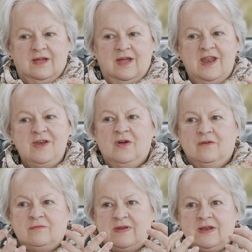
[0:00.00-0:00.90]
And
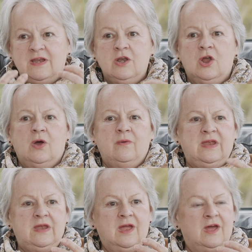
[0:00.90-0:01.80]
not really
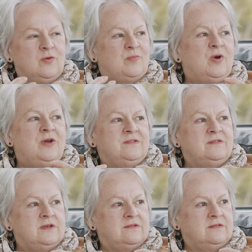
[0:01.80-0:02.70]
knowing how to
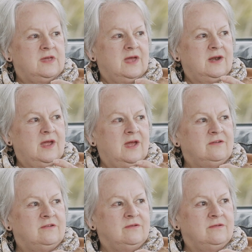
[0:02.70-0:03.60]
process that, how
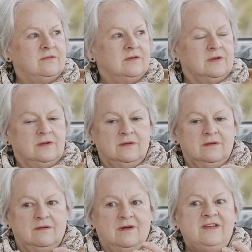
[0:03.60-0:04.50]
to
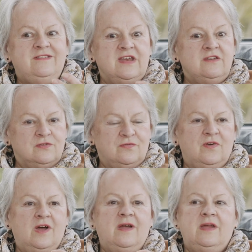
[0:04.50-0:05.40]

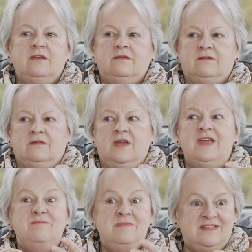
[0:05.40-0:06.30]
identify it,
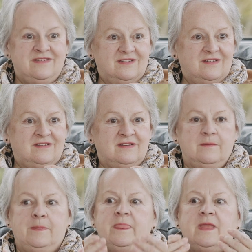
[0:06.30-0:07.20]
admit it,
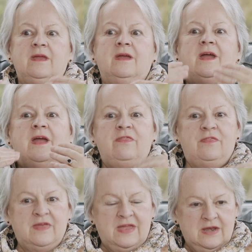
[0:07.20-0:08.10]
and
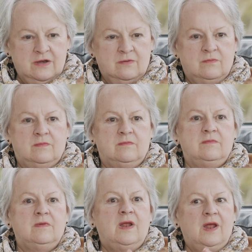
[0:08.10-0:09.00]
then
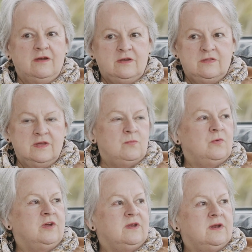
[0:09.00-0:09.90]
how do you then
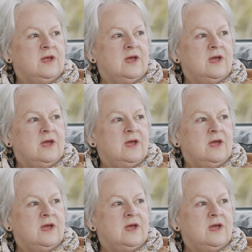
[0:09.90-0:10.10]
walk it